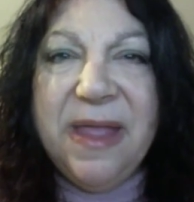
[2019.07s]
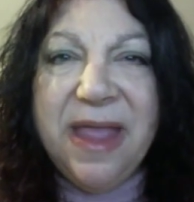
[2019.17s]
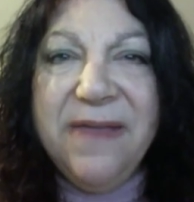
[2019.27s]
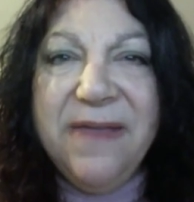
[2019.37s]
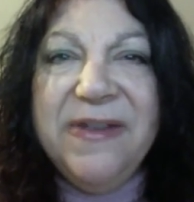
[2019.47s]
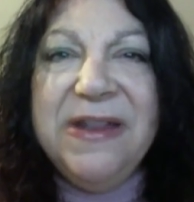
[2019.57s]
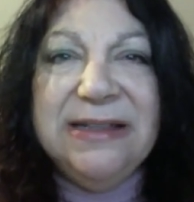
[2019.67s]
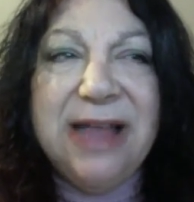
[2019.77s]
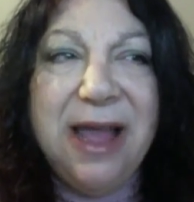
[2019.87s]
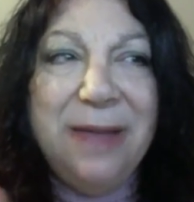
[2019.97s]
even
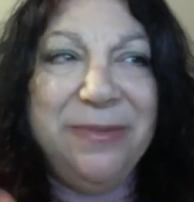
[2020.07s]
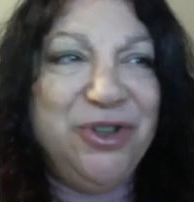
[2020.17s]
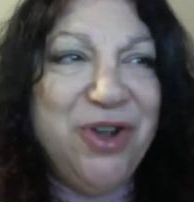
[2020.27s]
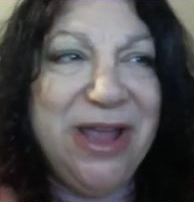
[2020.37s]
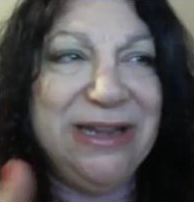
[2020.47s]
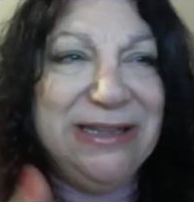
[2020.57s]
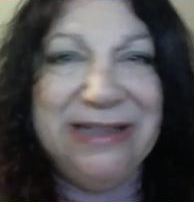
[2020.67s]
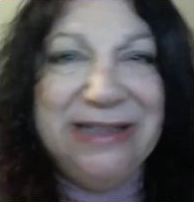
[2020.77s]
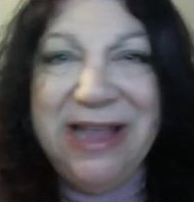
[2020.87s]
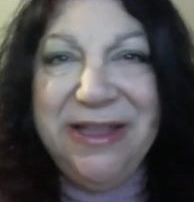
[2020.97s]
as I'm trying to
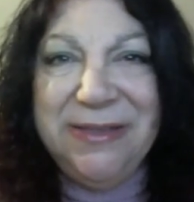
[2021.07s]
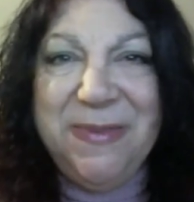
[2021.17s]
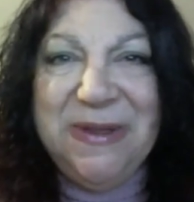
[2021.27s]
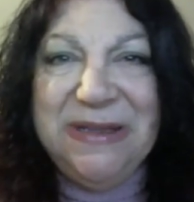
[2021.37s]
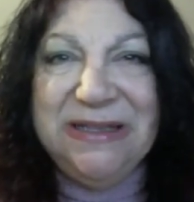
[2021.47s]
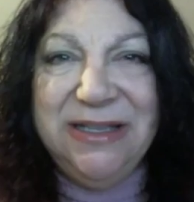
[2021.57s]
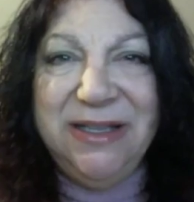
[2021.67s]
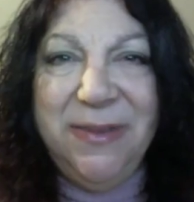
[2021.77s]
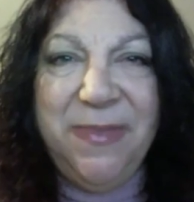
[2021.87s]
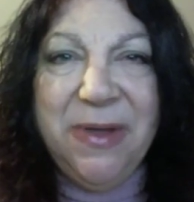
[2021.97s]
say this piece,
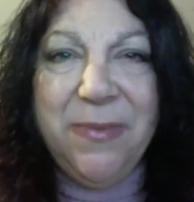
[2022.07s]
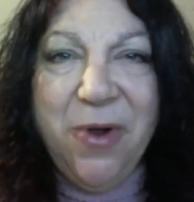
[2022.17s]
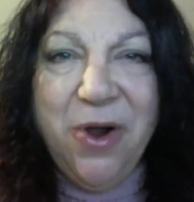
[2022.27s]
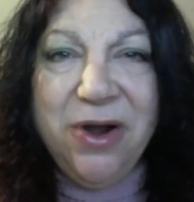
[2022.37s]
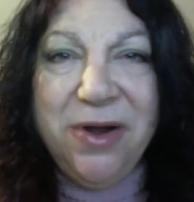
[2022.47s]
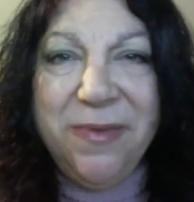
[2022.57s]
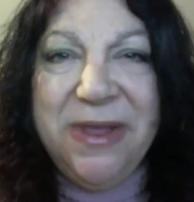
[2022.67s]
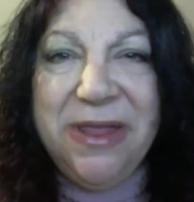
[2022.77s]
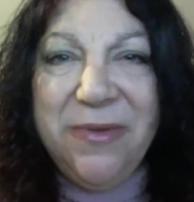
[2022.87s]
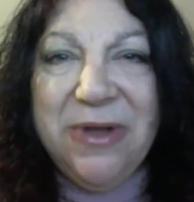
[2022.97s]
there's a big part of
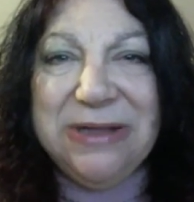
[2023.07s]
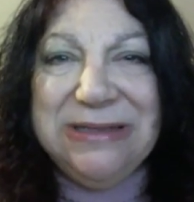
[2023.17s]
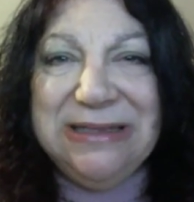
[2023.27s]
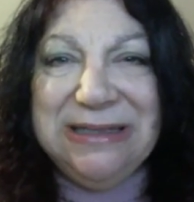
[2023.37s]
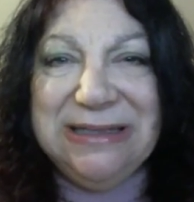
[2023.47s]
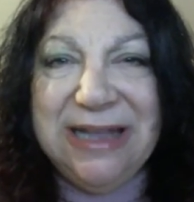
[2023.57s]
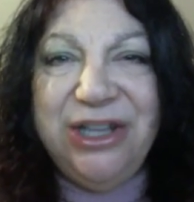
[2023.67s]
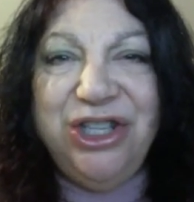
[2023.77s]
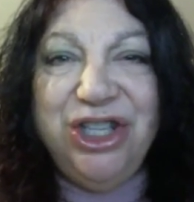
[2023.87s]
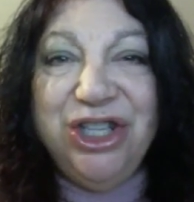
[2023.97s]
me that wants to
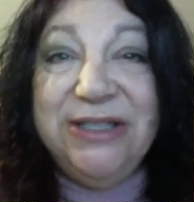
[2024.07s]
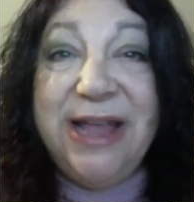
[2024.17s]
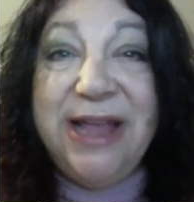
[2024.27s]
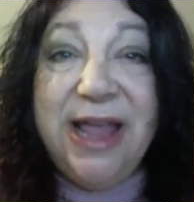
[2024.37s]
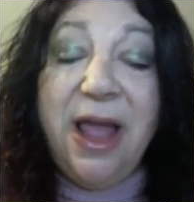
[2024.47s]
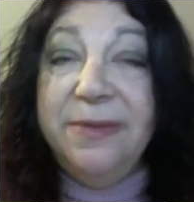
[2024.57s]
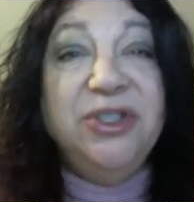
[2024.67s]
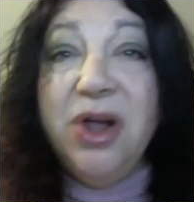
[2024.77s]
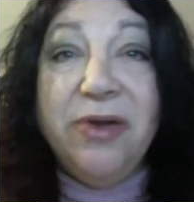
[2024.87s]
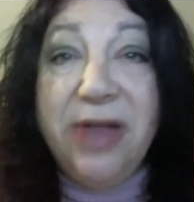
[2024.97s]
say, just say, I'm
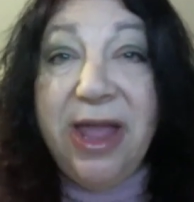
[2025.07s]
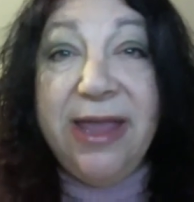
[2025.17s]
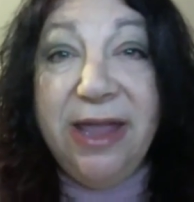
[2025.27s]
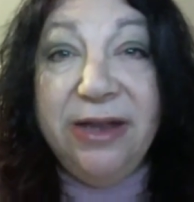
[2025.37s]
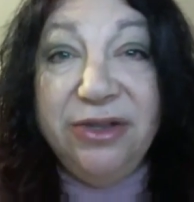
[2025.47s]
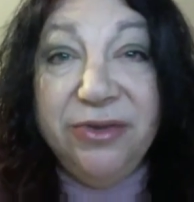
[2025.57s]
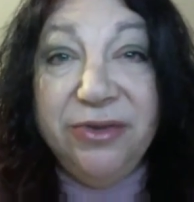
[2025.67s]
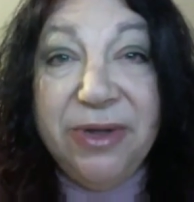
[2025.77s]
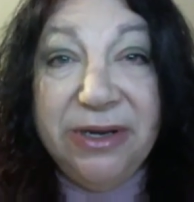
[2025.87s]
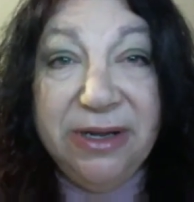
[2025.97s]
sorry, I can't
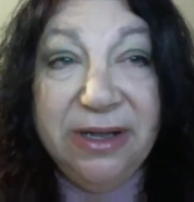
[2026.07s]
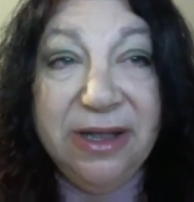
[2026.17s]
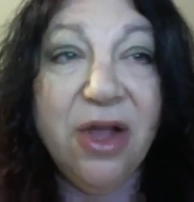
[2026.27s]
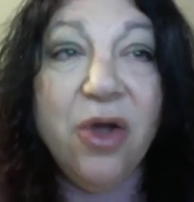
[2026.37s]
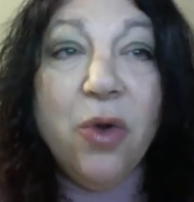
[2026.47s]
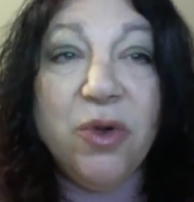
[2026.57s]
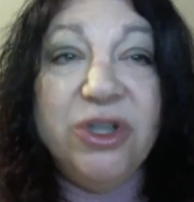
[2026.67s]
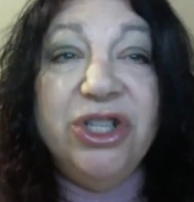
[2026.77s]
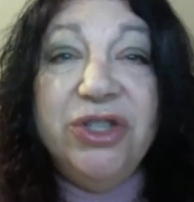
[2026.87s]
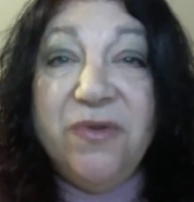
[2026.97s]
do it,
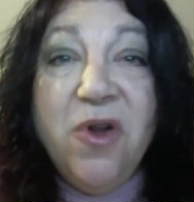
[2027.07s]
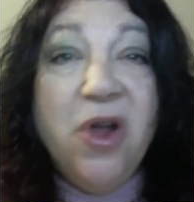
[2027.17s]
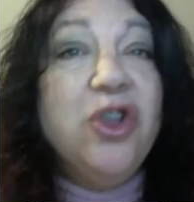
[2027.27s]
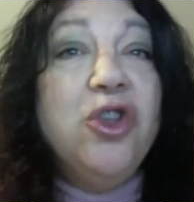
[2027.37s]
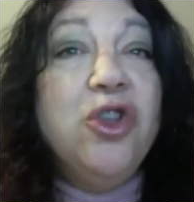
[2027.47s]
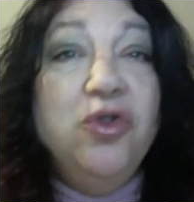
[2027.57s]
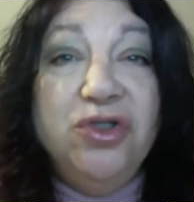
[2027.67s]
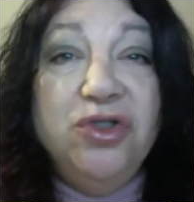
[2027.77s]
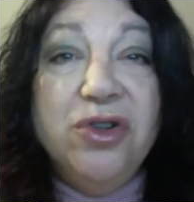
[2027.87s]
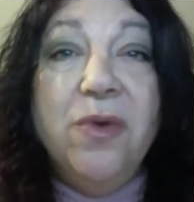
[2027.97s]
which is wrong. You
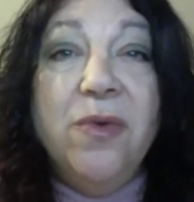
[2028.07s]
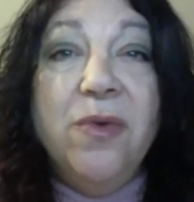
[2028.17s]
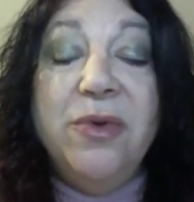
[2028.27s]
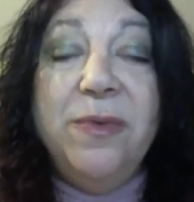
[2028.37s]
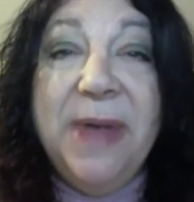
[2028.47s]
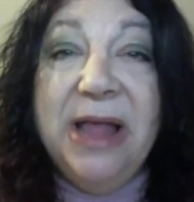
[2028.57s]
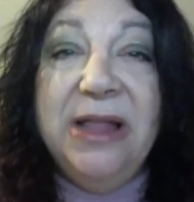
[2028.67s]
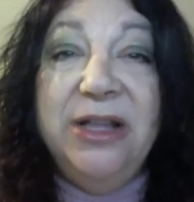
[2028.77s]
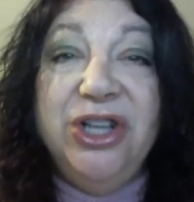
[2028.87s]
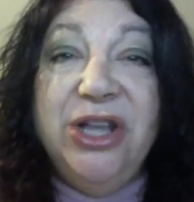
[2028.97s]
don't want to
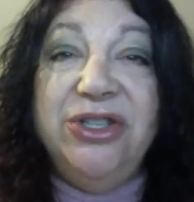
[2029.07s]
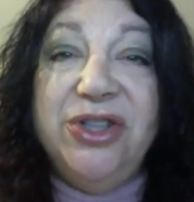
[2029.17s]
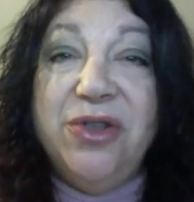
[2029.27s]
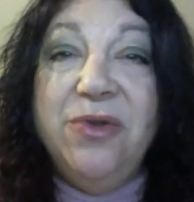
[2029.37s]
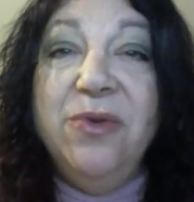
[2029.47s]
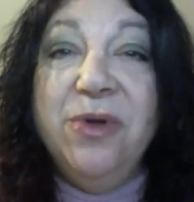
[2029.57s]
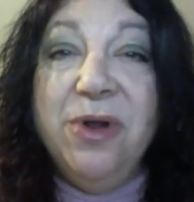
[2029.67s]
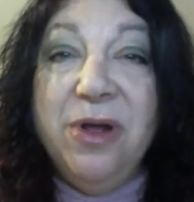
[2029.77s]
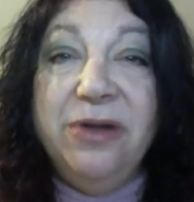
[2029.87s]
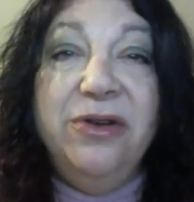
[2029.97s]
apologize. You
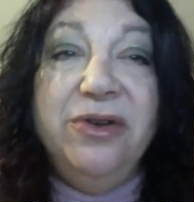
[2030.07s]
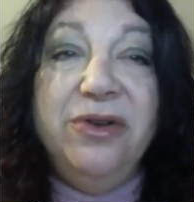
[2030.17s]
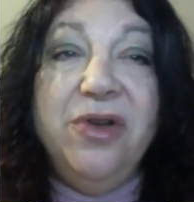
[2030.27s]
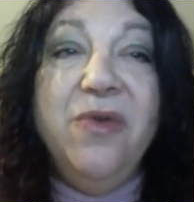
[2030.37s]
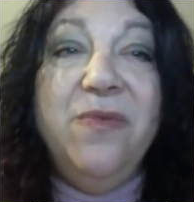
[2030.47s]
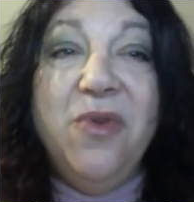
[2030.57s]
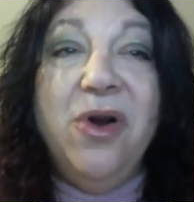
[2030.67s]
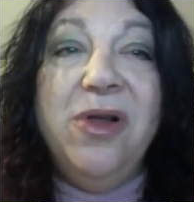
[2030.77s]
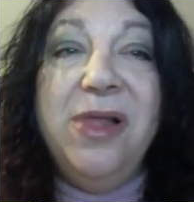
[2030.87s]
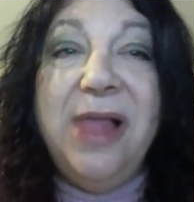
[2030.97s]
are under no
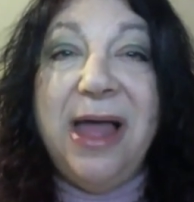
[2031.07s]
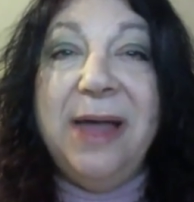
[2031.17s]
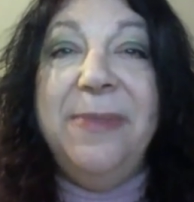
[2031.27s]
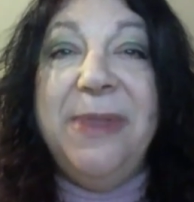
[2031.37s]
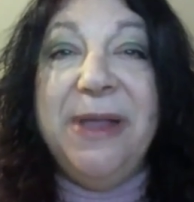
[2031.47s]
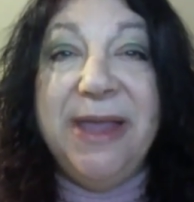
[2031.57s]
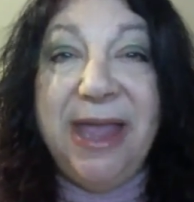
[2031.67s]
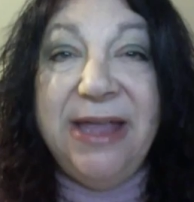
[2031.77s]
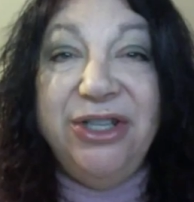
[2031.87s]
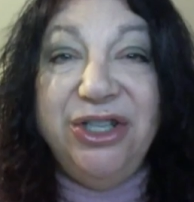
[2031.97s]
moral
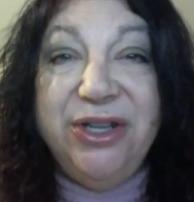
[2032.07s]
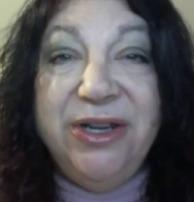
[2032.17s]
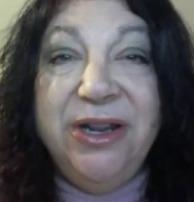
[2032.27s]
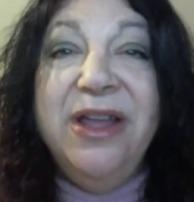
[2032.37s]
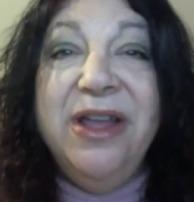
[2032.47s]
obligation